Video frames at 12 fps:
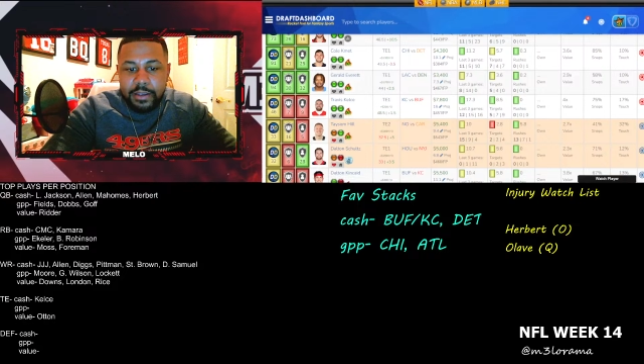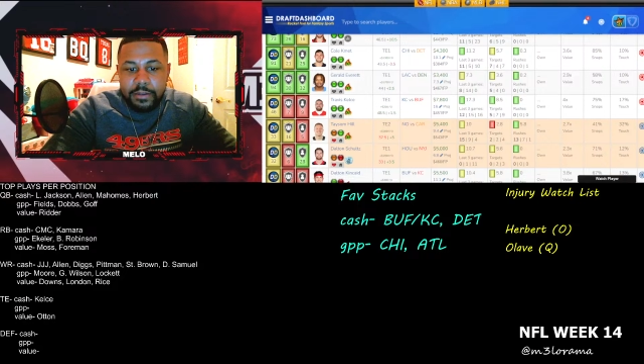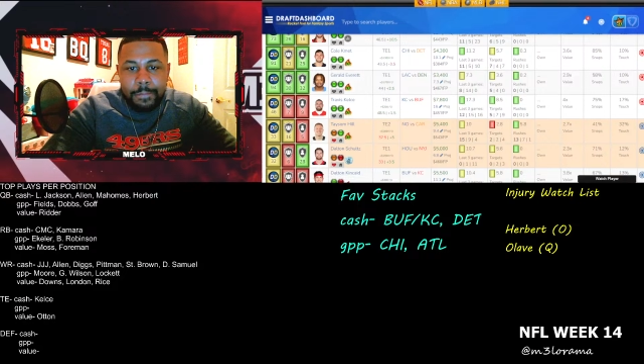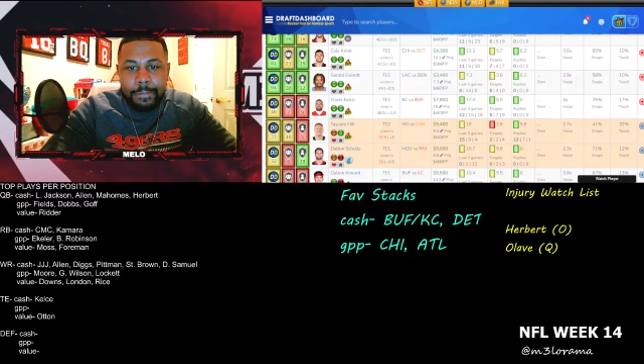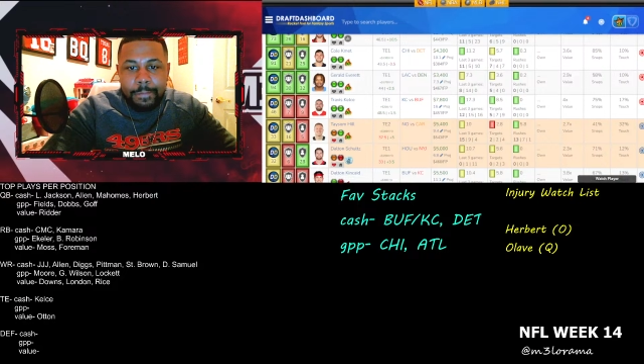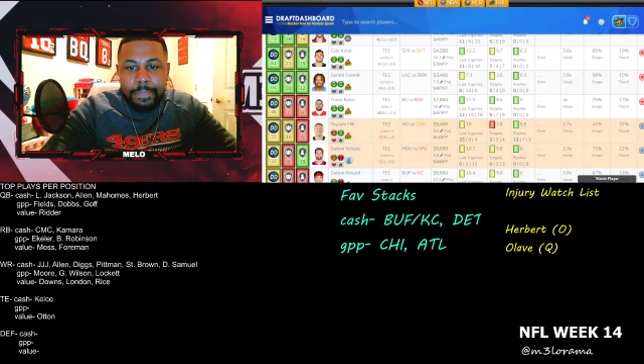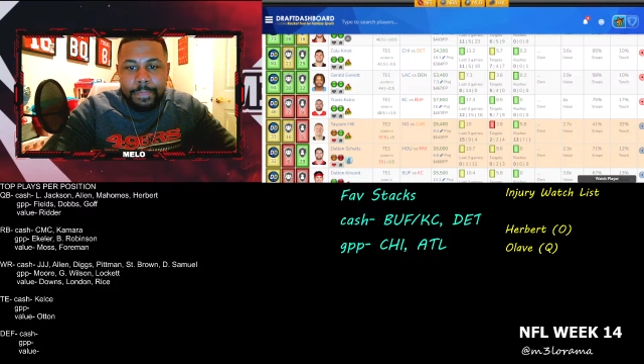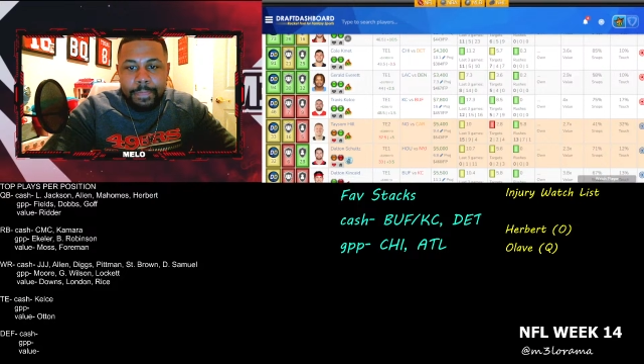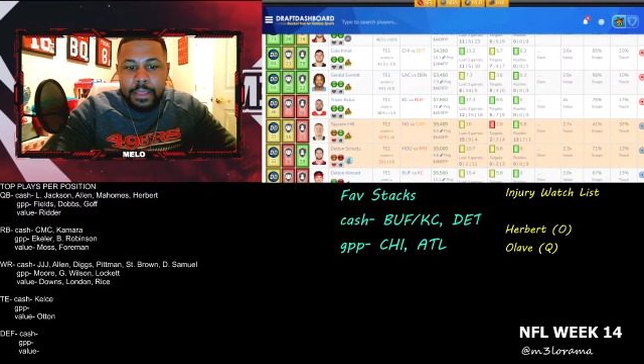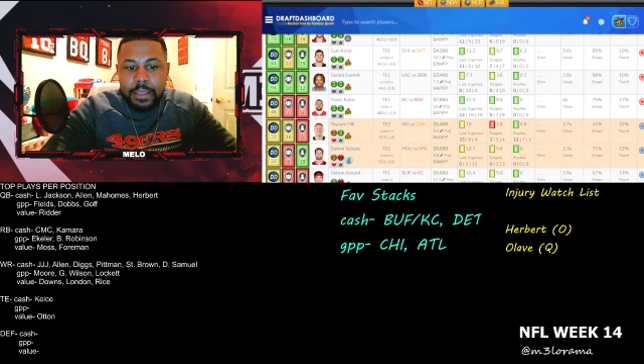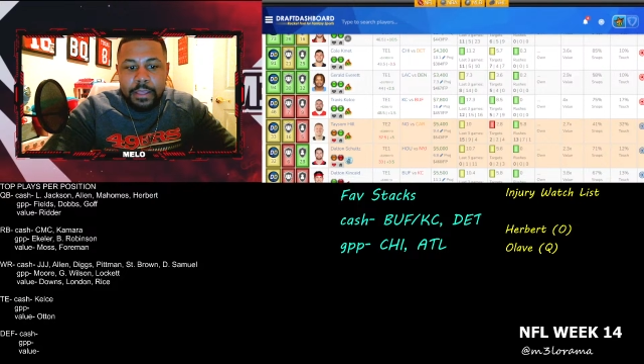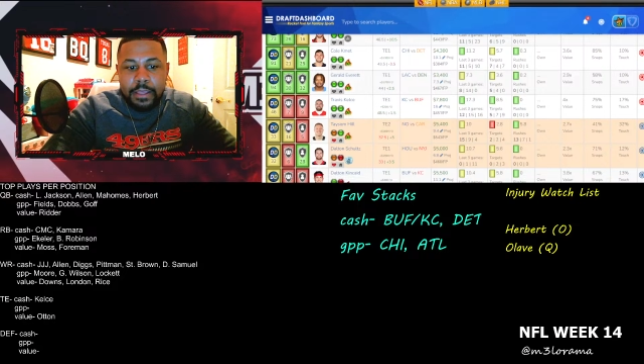So I like
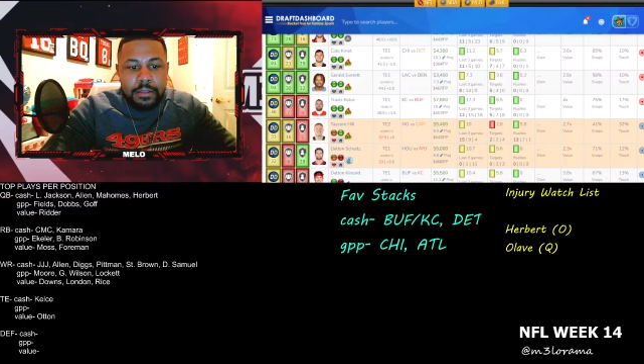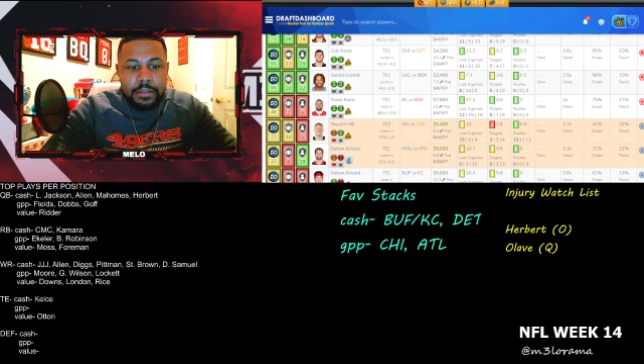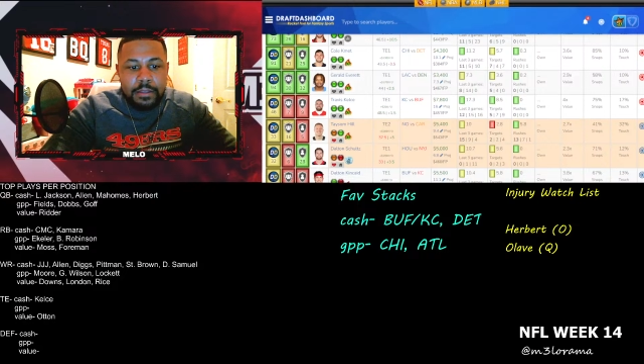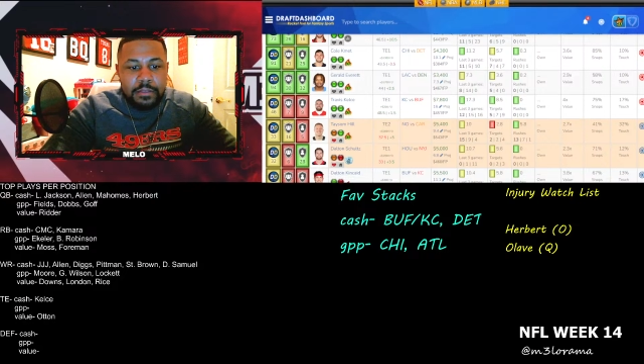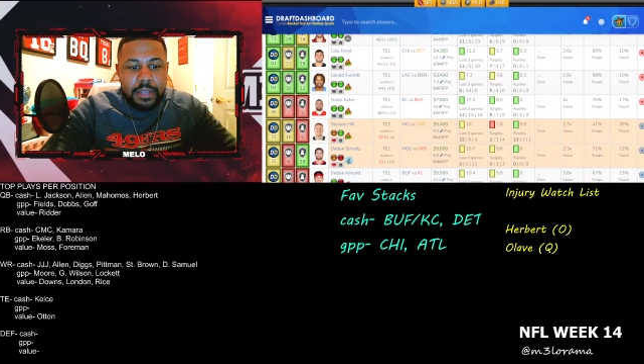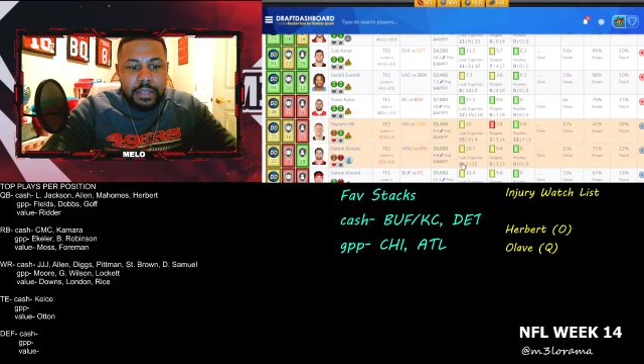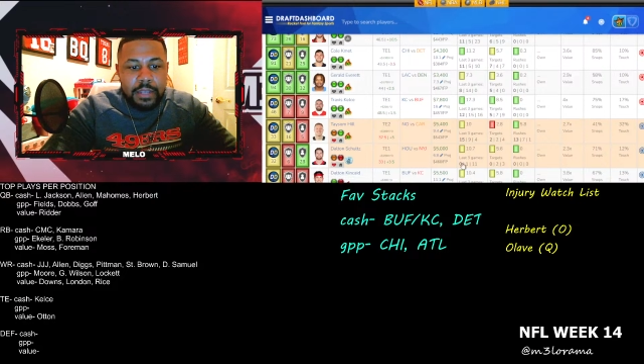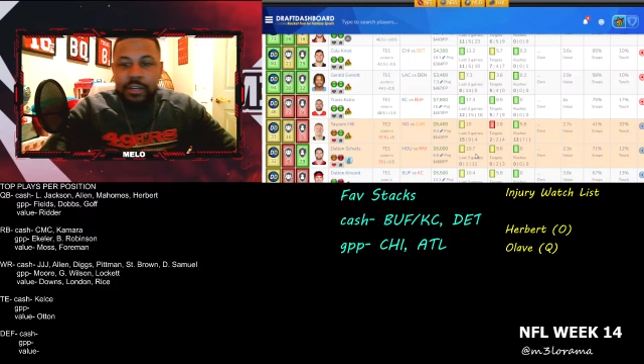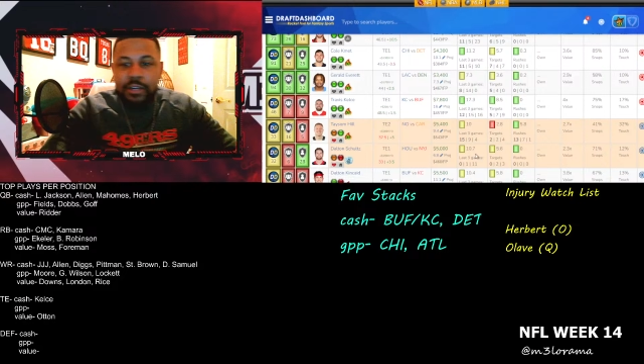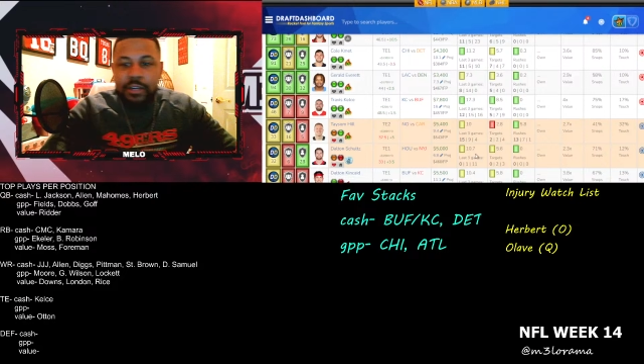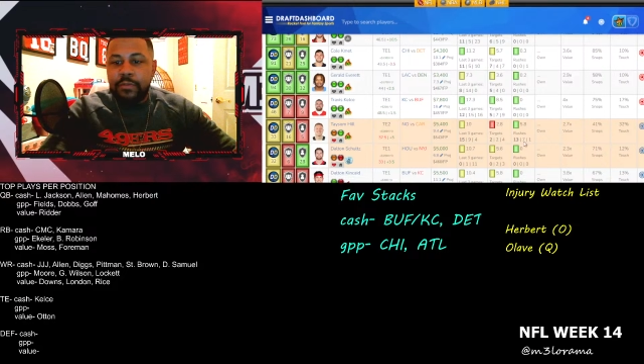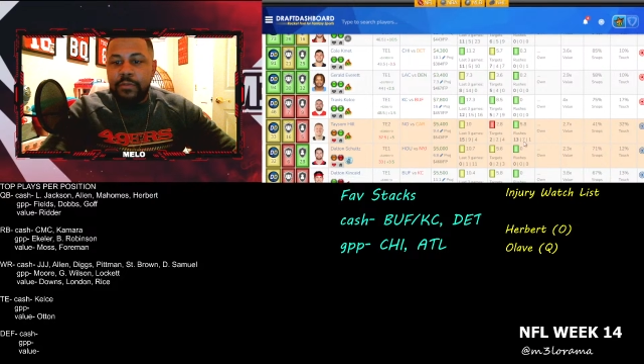Gerald Everett. I think he's a
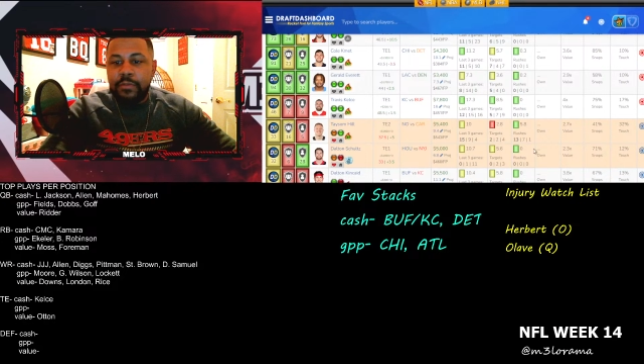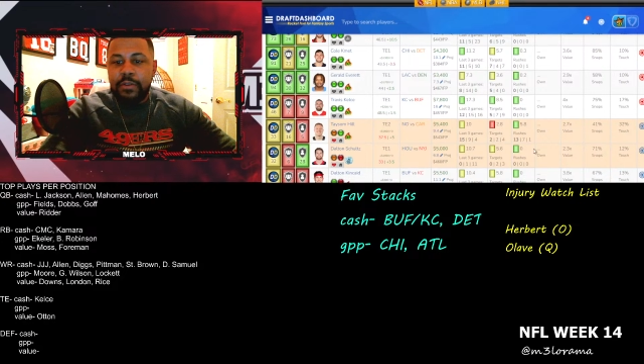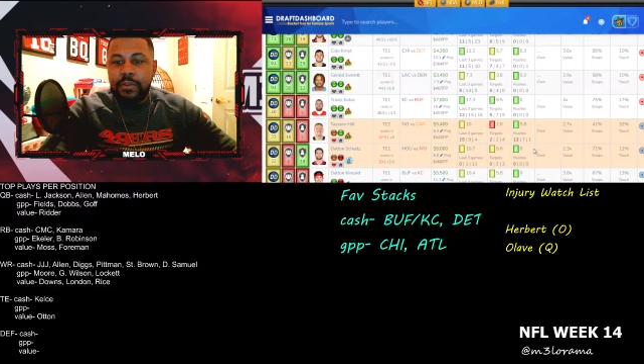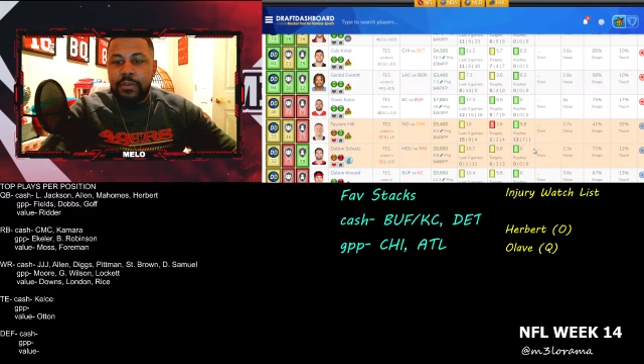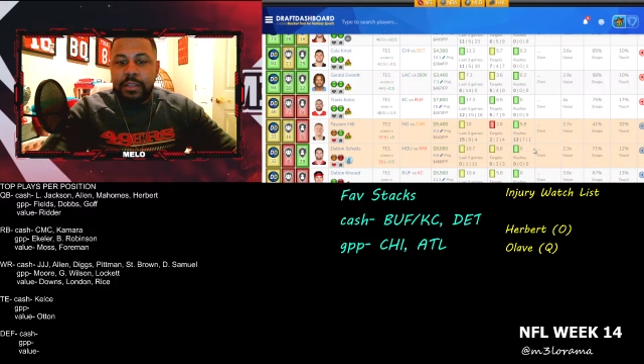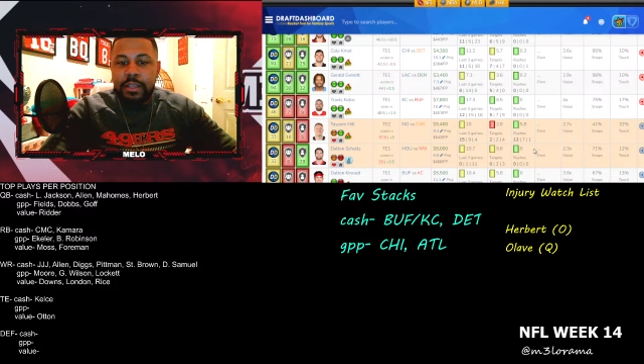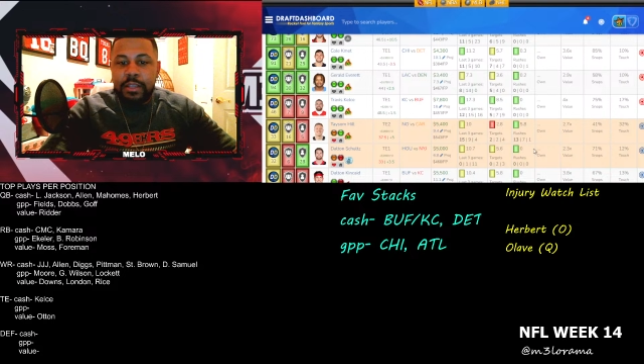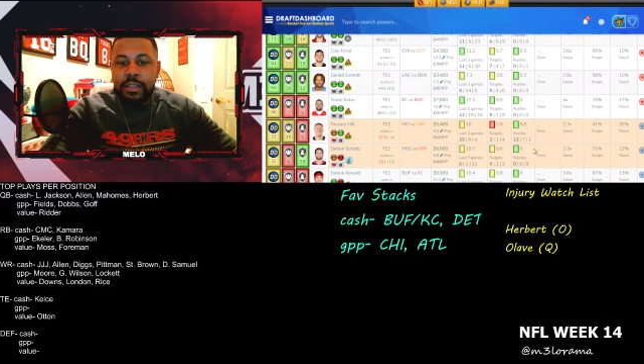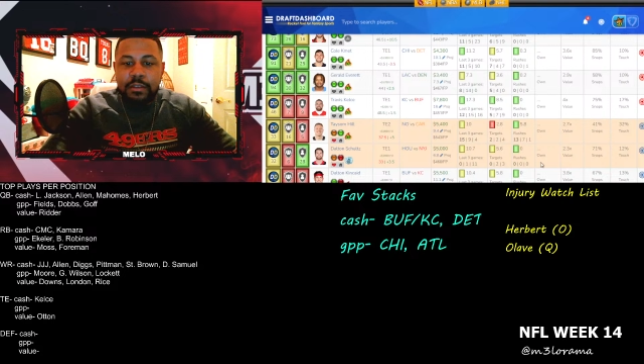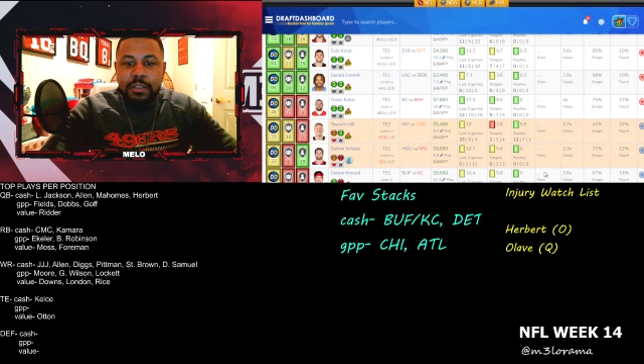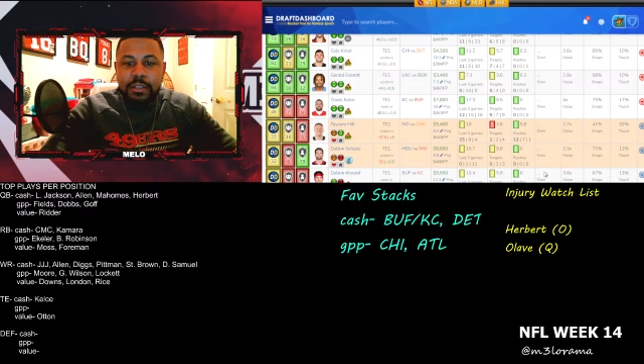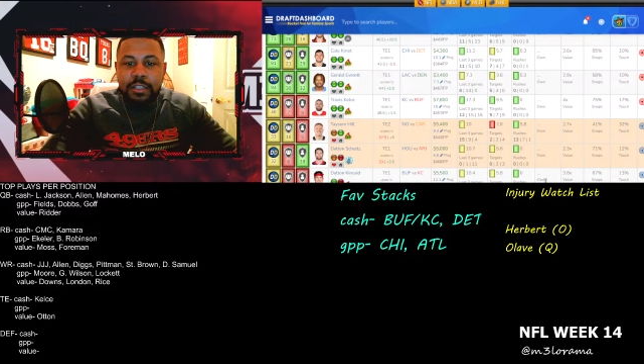good spot to
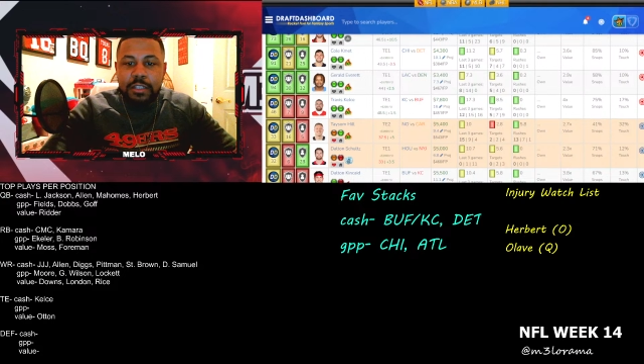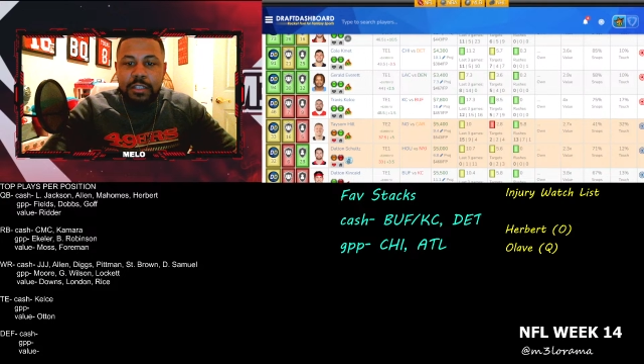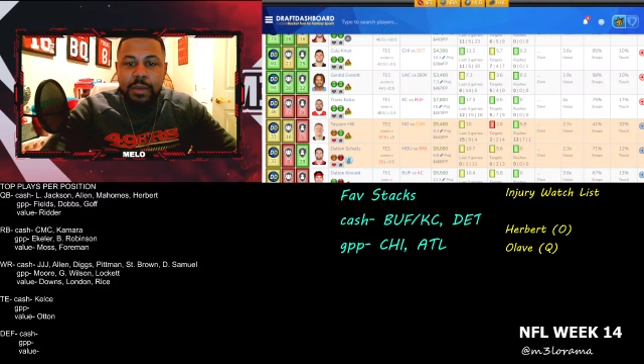consider